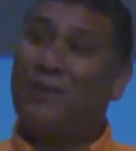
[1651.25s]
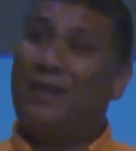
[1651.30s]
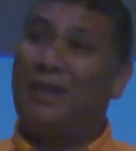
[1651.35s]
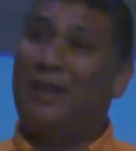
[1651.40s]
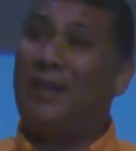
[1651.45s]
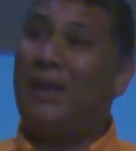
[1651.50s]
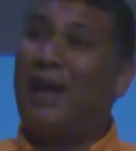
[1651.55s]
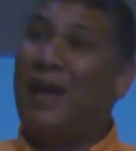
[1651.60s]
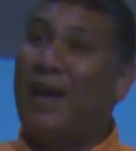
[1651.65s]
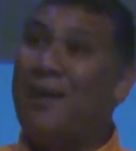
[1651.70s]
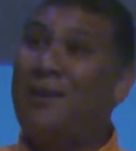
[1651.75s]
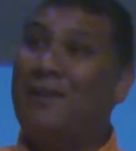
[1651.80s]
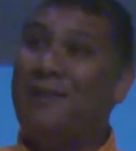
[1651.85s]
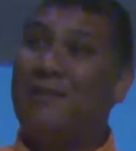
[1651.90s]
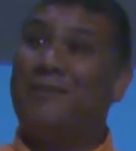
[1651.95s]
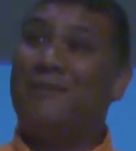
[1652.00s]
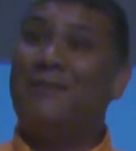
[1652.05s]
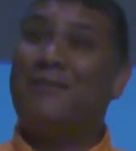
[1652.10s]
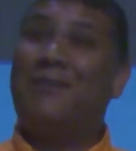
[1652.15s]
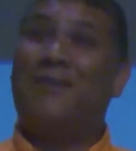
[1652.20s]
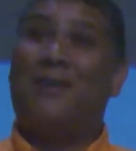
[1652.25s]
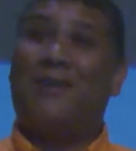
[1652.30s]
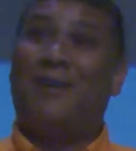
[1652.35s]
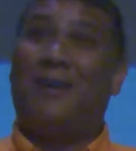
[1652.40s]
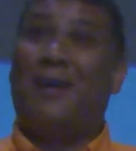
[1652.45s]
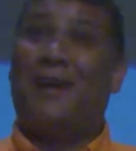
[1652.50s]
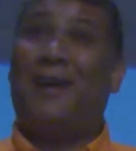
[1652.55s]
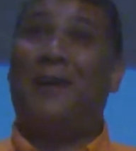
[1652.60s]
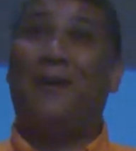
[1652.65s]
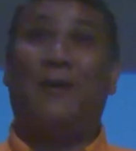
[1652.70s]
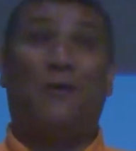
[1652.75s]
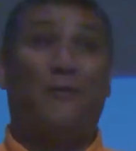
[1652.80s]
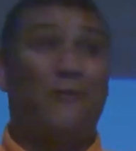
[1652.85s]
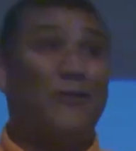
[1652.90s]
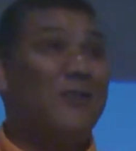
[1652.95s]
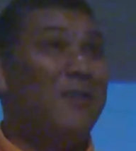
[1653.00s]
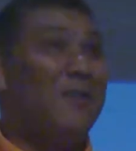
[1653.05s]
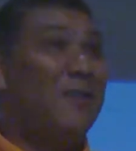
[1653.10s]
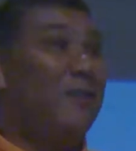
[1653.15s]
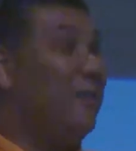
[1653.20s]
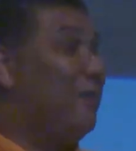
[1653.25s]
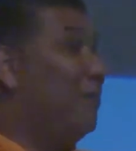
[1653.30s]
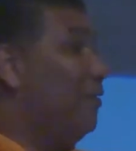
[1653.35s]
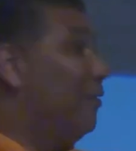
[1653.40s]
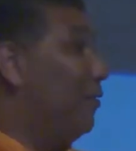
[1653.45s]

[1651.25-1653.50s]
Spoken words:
And I obviously